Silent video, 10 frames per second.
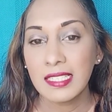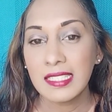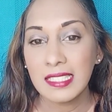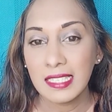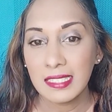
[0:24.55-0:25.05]

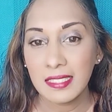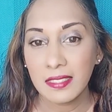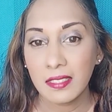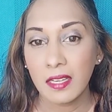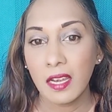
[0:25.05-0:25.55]

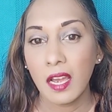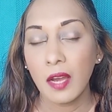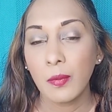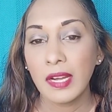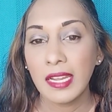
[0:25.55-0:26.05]
Satan,
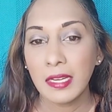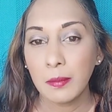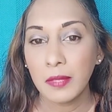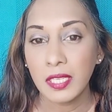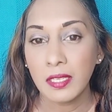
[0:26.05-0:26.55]
our
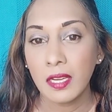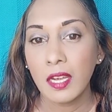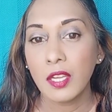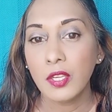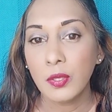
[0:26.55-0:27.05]
enemy,
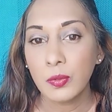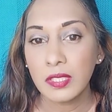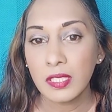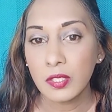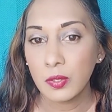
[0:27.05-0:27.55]

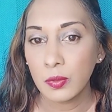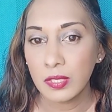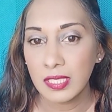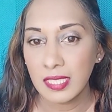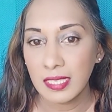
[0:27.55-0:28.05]
uses
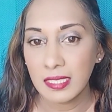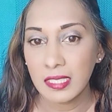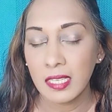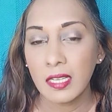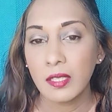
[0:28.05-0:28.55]
those
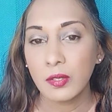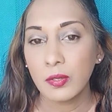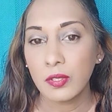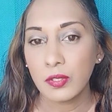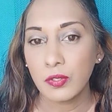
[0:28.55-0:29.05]
things
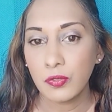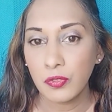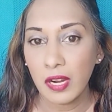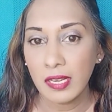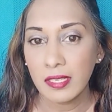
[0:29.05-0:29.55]
to
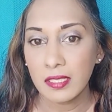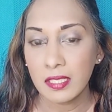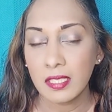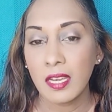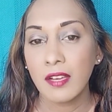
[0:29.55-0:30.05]
distract
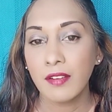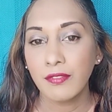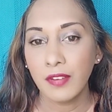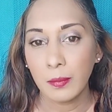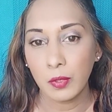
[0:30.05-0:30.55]
us
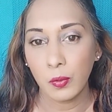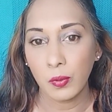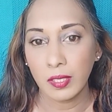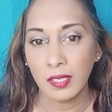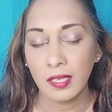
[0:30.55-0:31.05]
from
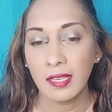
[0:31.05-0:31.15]
God.